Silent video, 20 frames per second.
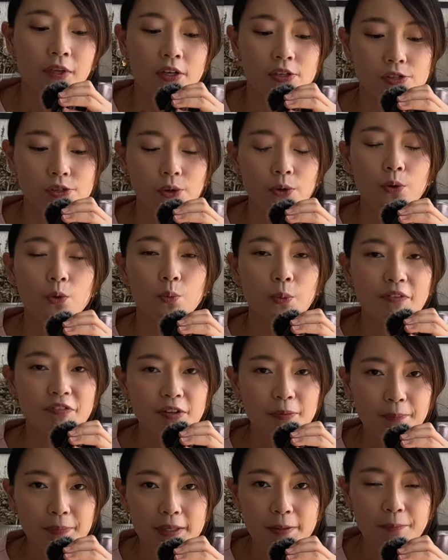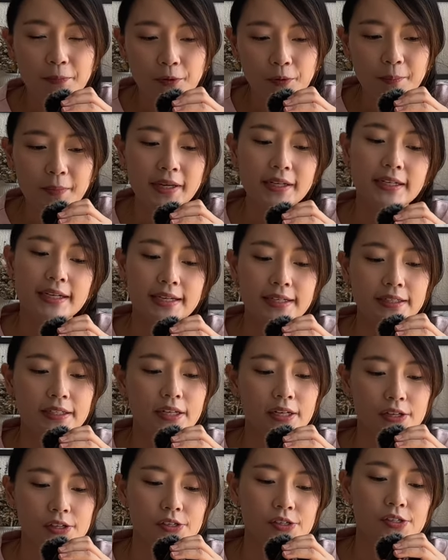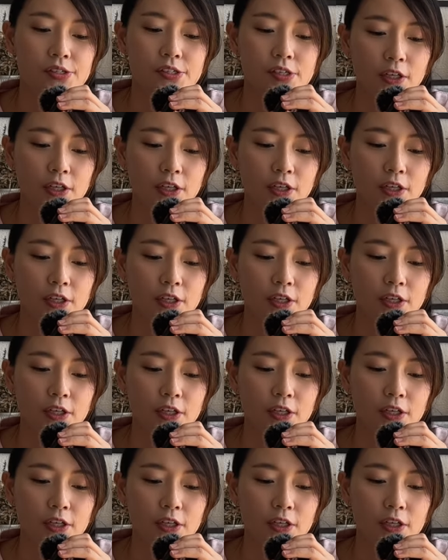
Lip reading: So with the B permit, it is